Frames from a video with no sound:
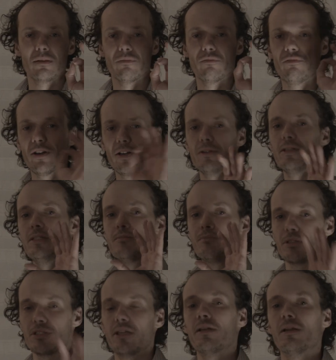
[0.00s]
very
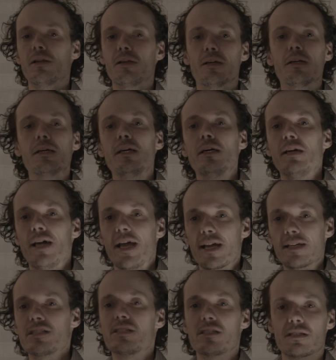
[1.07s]
particular
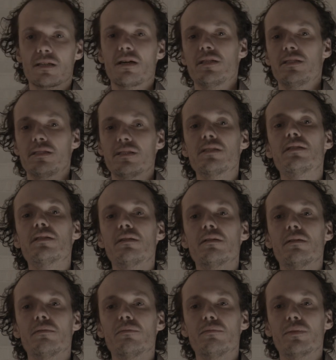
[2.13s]
exercises,
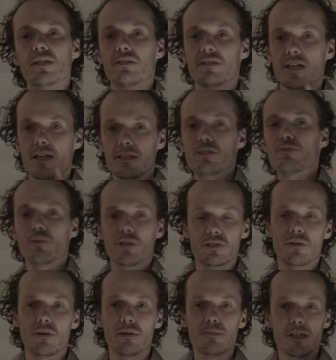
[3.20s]
because that is what
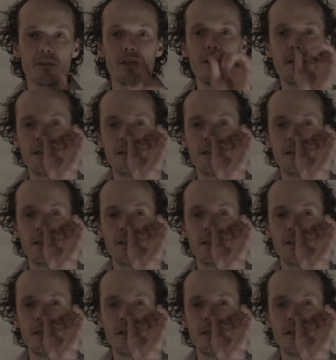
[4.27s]
it's all about.